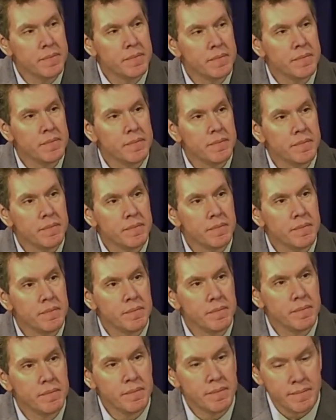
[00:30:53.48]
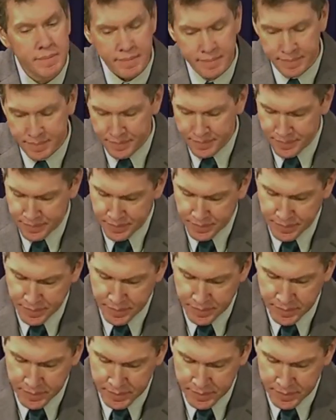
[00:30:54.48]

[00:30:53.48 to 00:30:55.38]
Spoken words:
(silence)